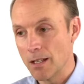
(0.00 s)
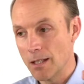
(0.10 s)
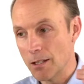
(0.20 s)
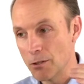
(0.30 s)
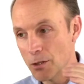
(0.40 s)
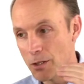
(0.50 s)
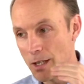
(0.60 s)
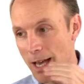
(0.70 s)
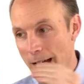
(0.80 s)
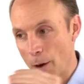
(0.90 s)
It's just
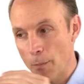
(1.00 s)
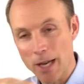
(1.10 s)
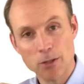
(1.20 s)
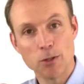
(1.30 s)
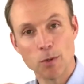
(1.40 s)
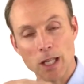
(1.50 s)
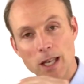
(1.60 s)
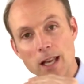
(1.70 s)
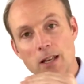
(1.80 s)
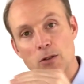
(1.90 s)
how best to
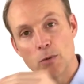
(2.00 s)
engage